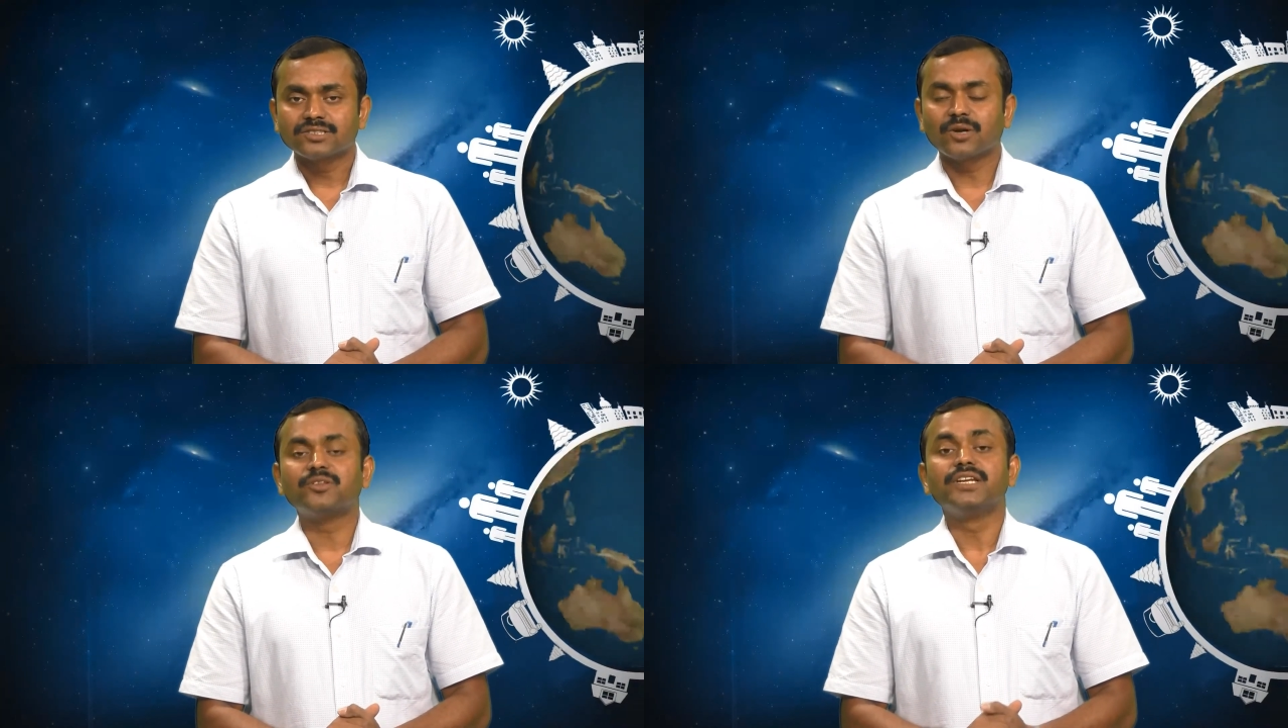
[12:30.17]

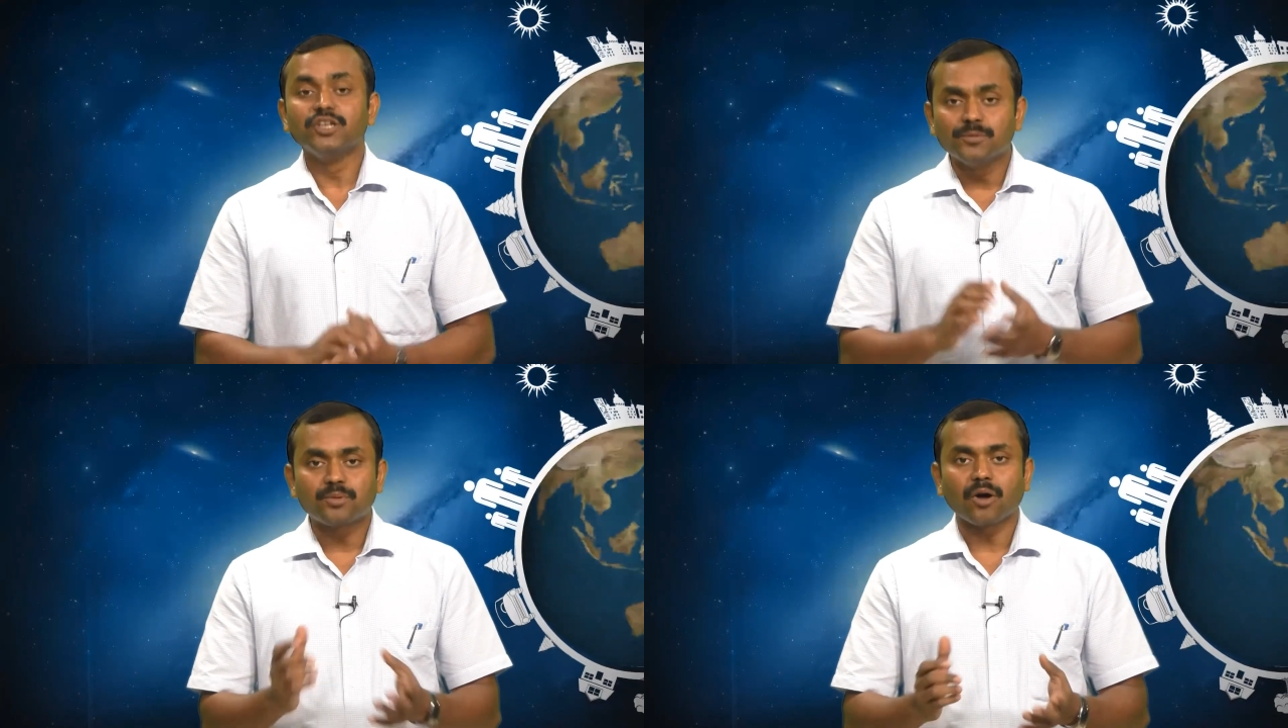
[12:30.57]
some of the
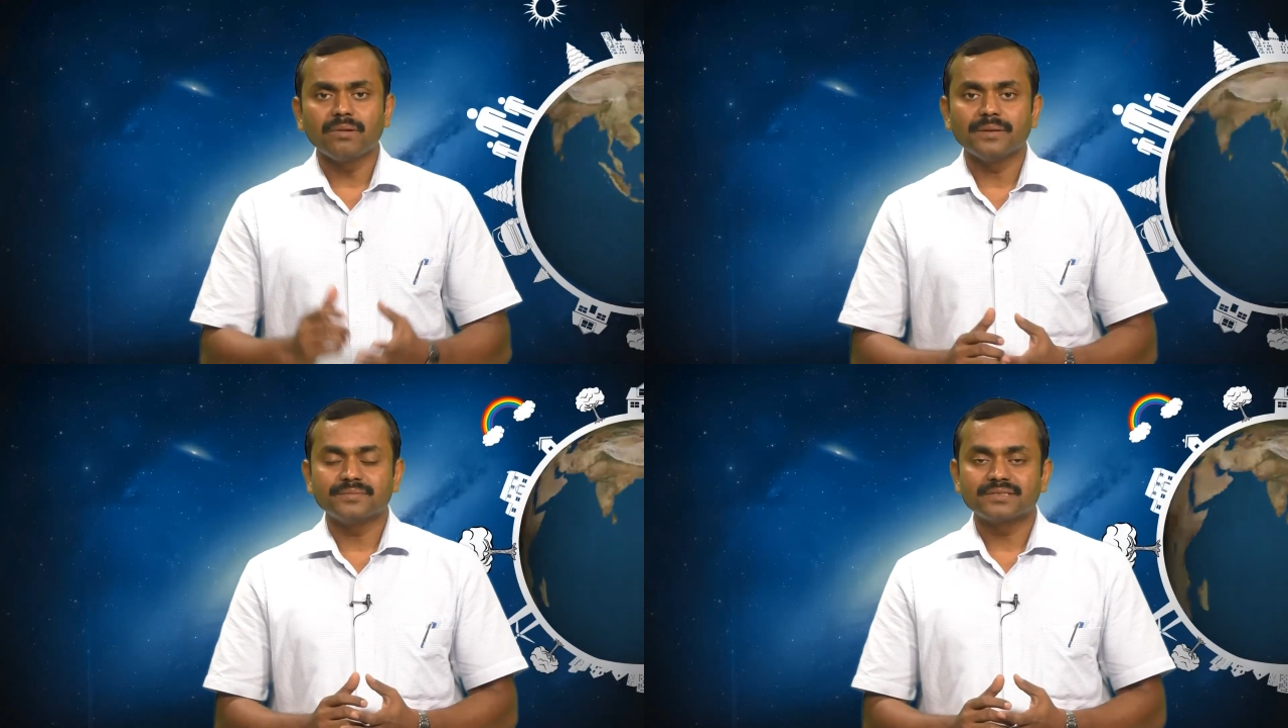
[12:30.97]
new
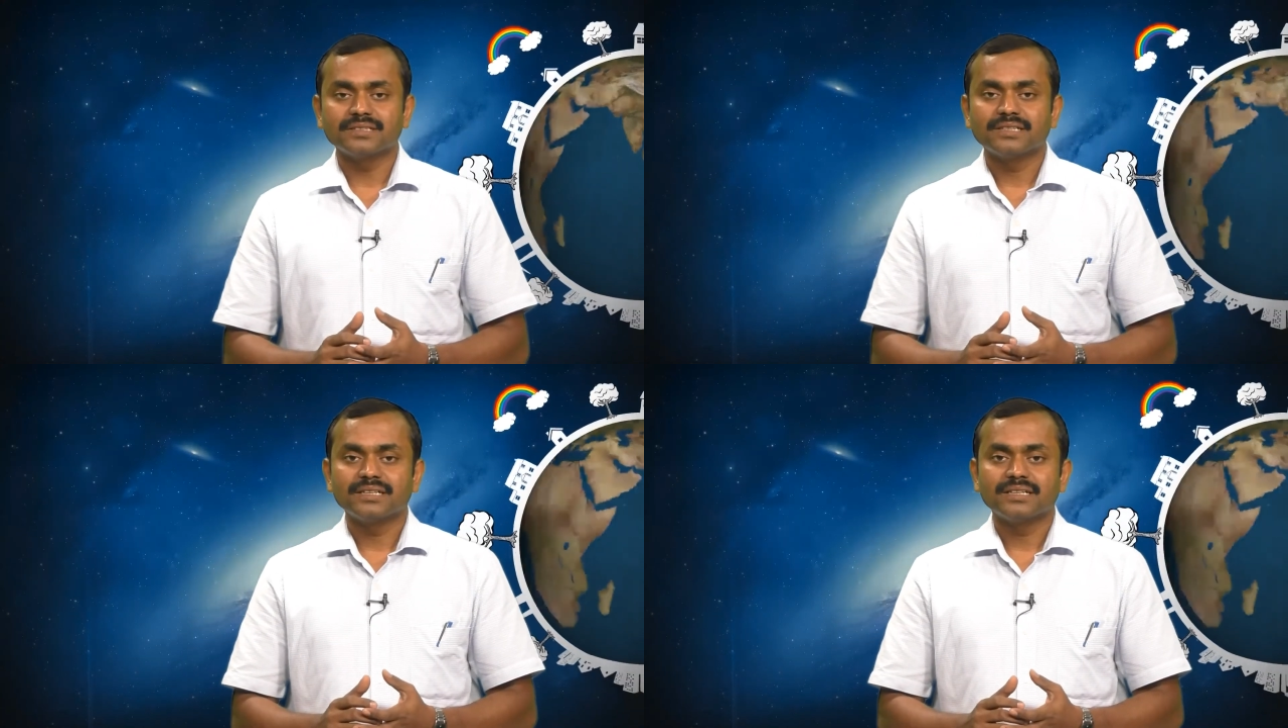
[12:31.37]
problems
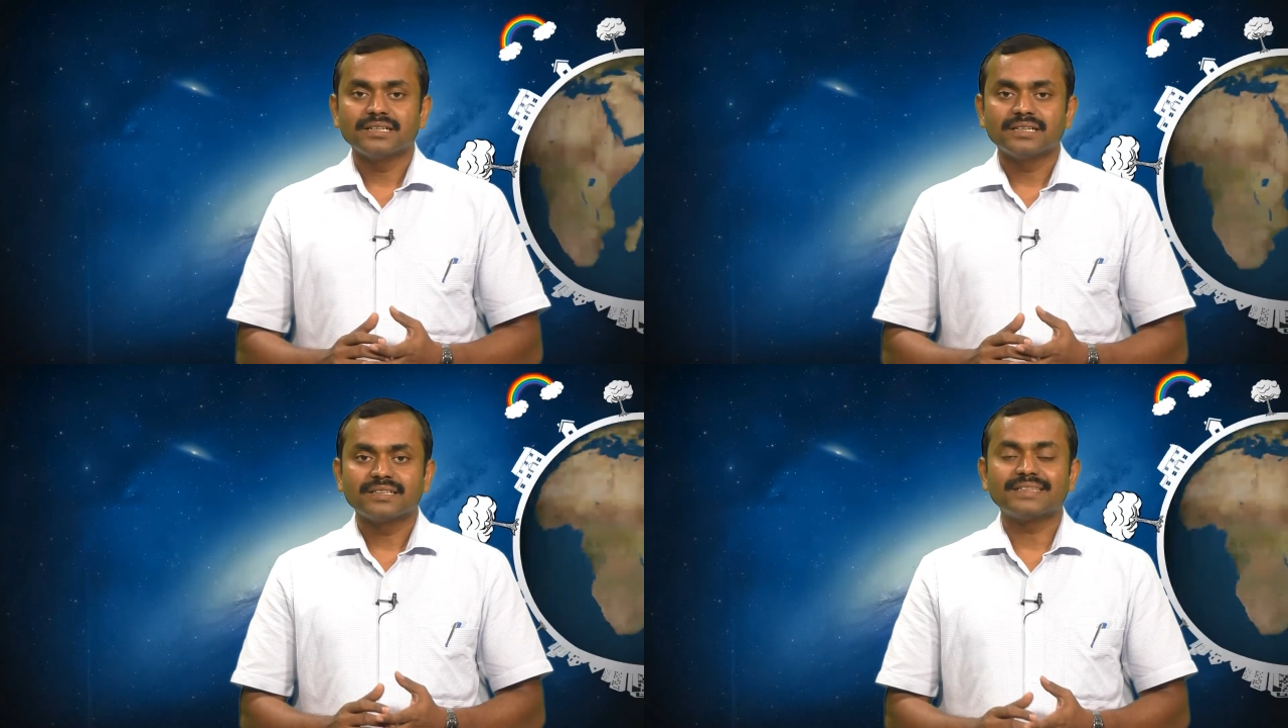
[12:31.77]

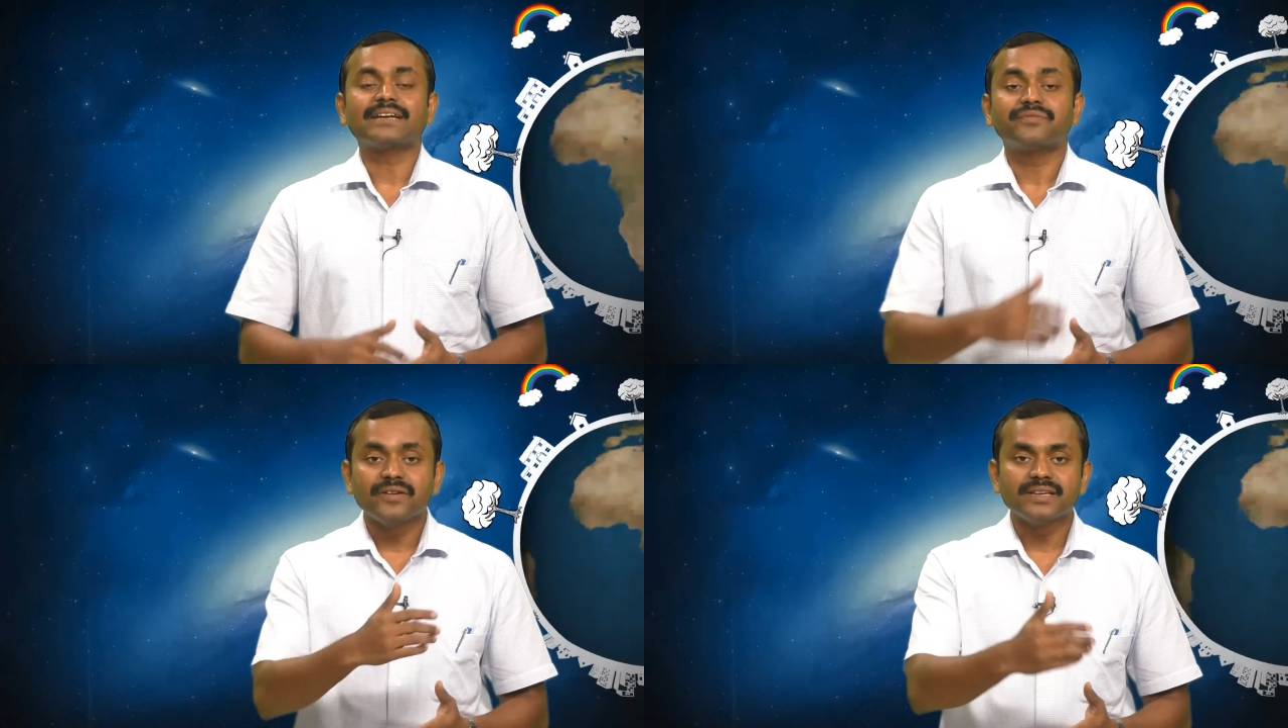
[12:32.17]

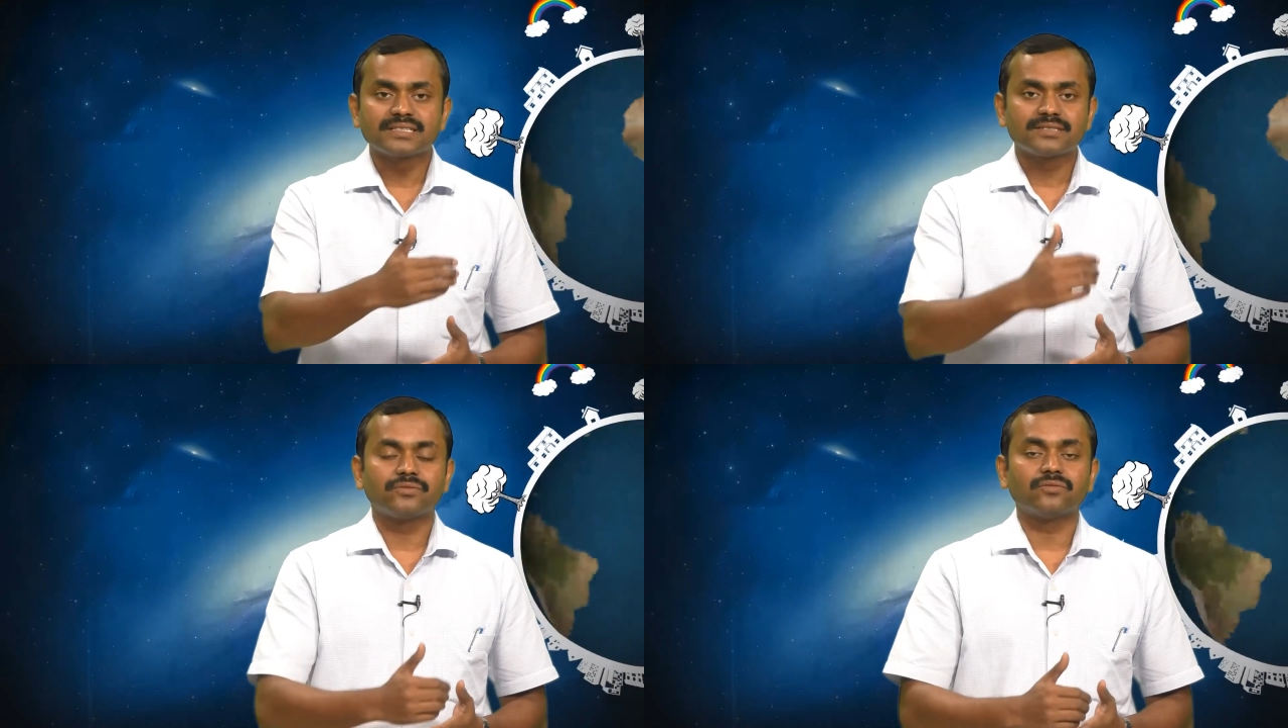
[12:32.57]
that faced